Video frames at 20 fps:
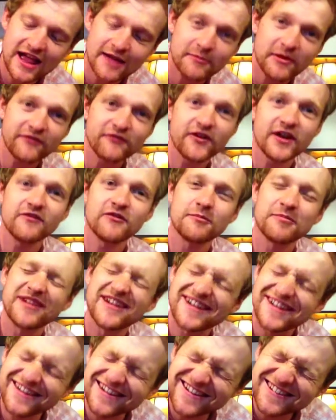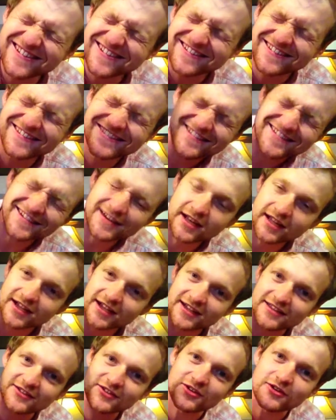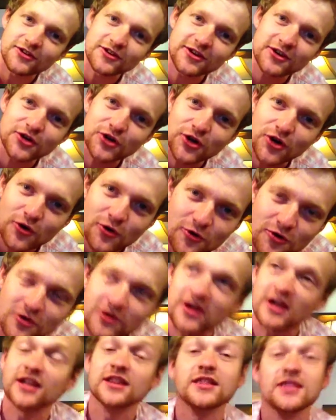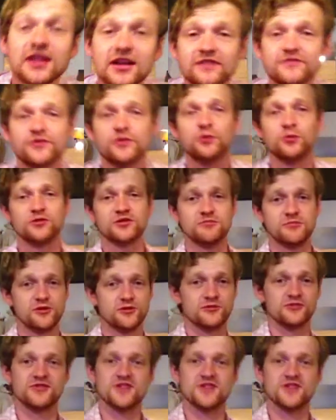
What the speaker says: My favourite part, it's got a cork. I love corked bottles.